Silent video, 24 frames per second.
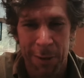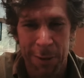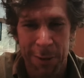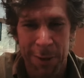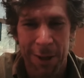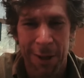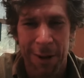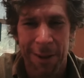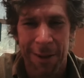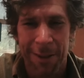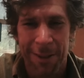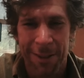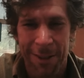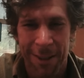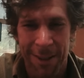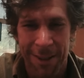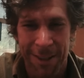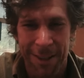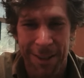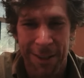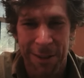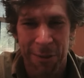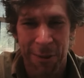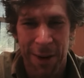close calls
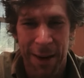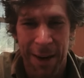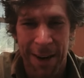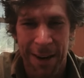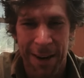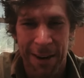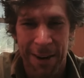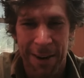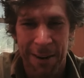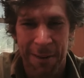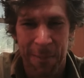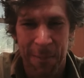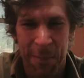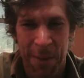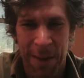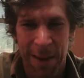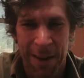on this fire